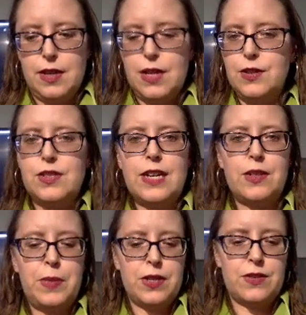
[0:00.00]
and you just have
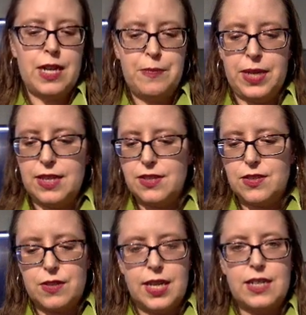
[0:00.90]
to put your template in
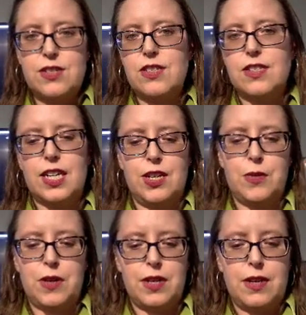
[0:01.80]
string. And it's just like you
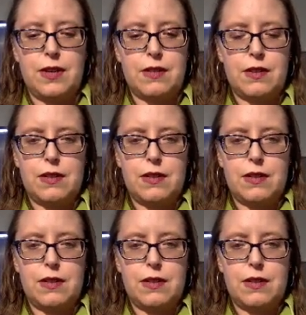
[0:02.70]
were going to